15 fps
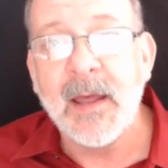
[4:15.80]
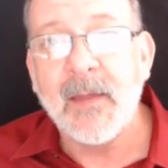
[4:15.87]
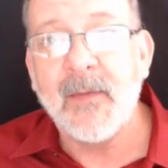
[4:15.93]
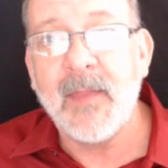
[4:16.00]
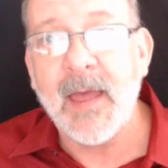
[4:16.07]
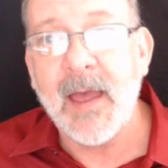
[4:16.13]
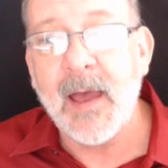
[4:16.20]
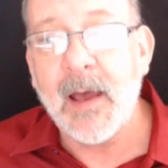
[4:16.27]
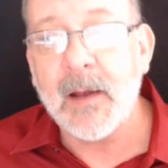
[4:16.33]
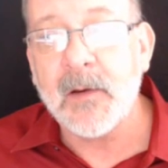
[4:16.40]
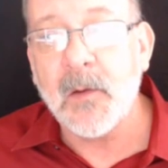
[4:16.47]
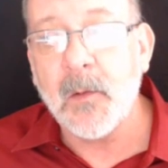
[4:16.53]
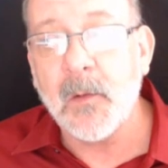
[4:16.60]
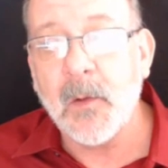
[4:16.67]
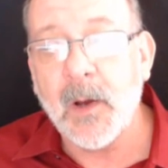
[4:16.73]

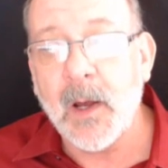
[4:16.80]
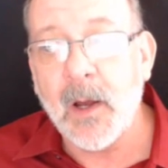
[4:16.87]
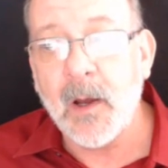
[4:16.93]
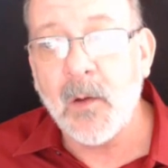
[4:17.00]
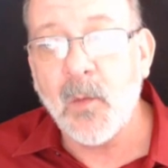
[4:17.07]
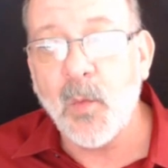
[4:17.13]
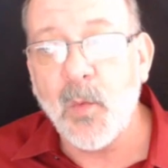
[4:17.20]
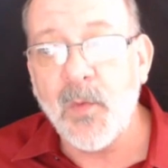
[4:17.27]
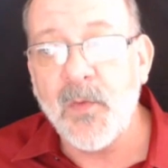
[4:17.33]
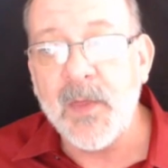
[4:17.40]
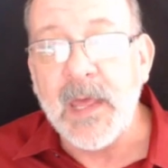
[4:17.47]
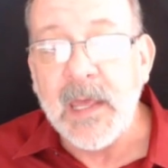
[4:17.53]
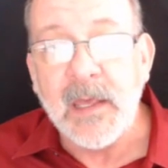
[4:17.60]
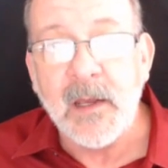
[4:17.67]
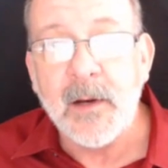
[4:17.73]
that
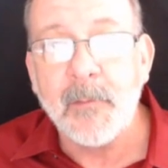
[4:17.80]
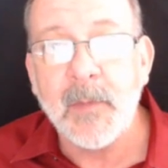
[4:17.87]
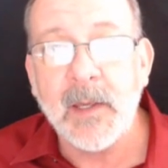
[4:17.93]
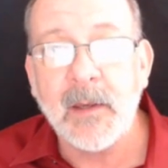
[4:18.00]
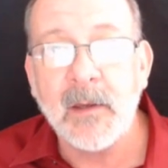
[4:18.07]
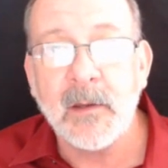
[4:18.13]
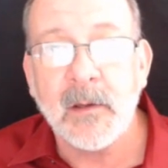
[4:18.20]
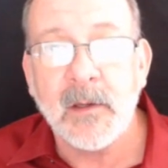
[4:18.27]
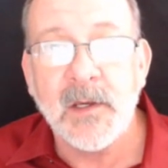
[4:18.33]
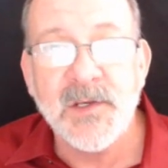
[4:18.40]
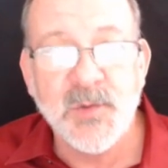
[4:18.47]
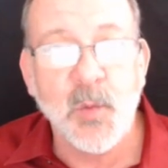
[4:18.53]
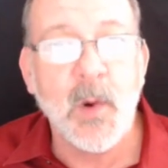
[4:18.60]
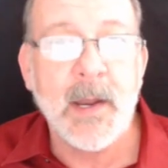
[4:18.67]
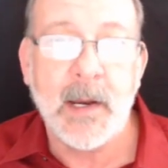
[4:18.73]
the enemy
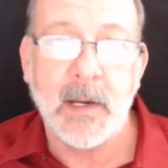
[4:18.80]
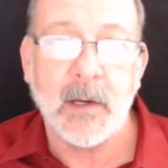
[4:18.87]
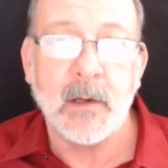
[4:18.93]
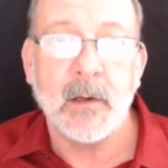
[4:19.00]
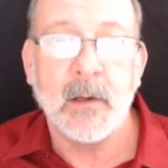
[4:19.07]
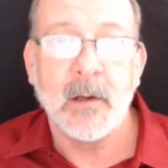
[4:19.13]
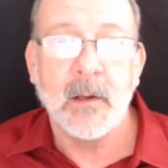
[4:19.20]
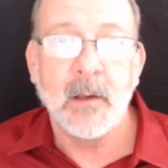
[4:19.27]
is winning.